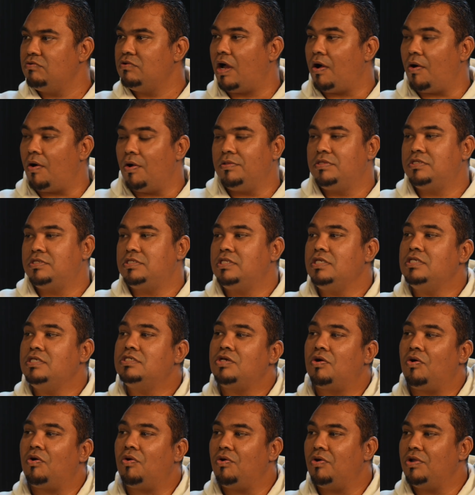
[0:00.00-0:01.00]
Now, it is
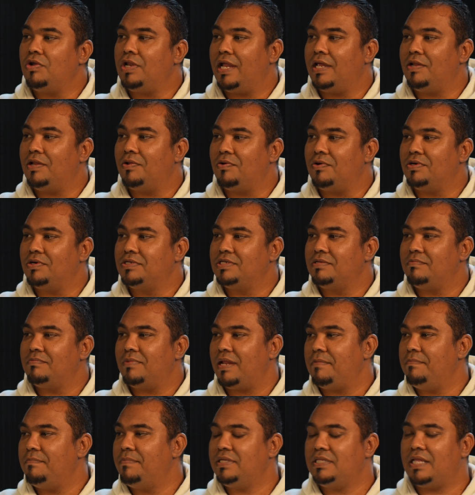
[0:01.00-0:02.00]
an online auction, but
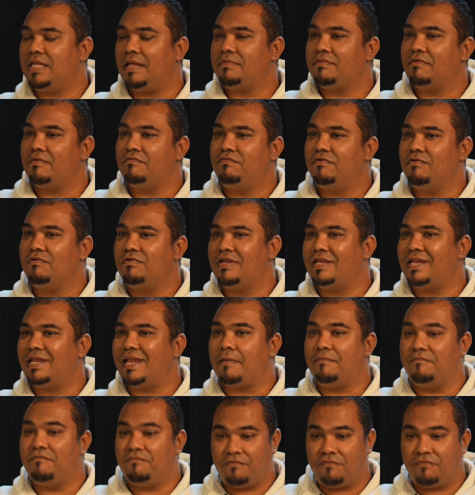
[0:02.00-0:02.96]
I picked up the phone and I